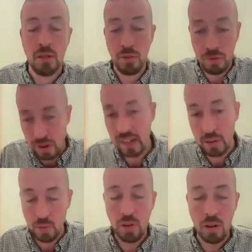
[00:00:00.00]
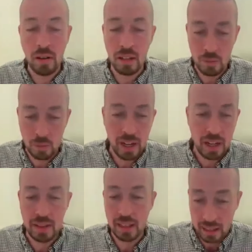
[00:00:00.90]
to fight a war in a
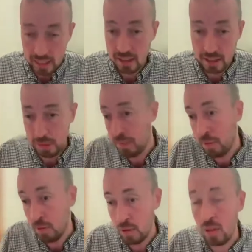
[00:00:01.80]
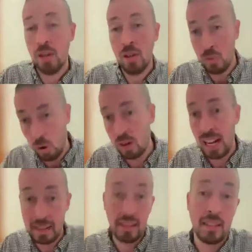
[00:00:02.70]
way that leads people who
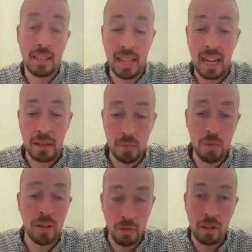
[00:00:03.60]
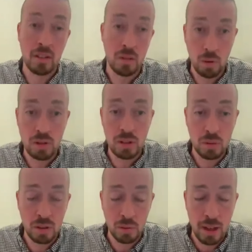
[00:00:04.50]
aren't at this exact moment running towards you
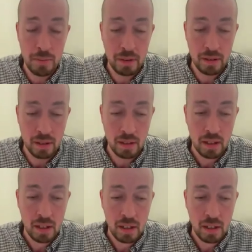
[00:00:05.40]
with a weapon